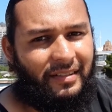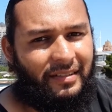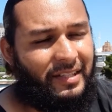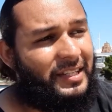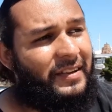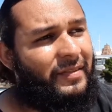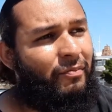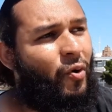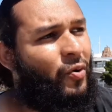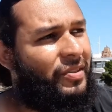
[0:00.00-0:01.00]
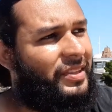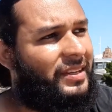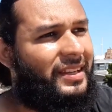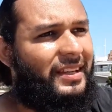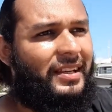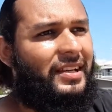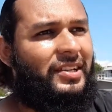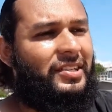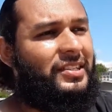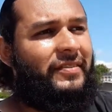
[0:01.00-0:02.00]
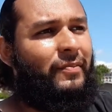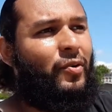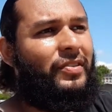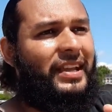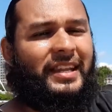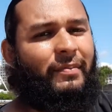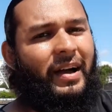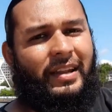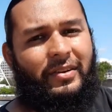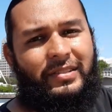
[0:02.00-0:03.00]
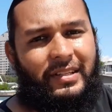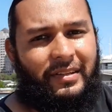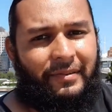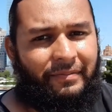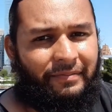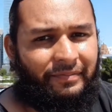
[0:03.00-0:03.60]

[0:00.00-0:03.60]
She's given more than anybody else here.